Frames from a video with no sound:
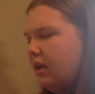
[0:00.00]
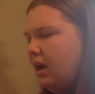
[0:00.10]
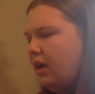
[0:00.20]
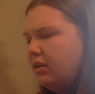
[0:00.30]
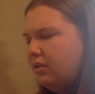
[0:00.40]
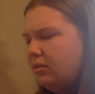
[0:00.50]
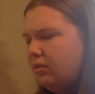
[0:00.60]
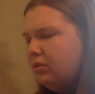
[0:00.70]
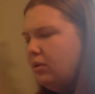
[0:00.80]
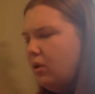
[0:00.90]

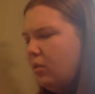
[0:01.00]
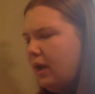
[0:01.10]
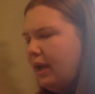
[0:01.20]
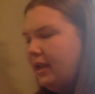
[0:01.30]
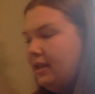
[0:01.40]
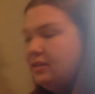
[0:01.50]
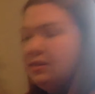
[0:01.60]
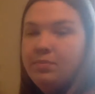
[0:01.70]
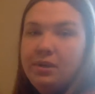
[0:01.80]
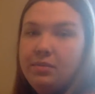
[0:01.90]
Honolulu, Hawaii,
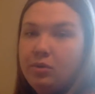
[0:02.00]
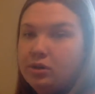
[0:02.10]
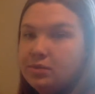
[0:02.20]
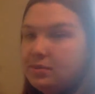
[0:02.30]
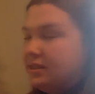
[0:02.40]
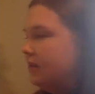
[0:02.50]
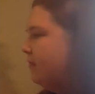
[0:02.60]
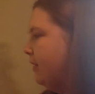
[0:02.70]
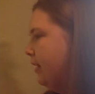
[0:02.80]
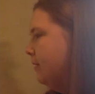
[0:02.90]
to be more
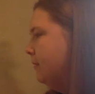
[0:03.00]
specific.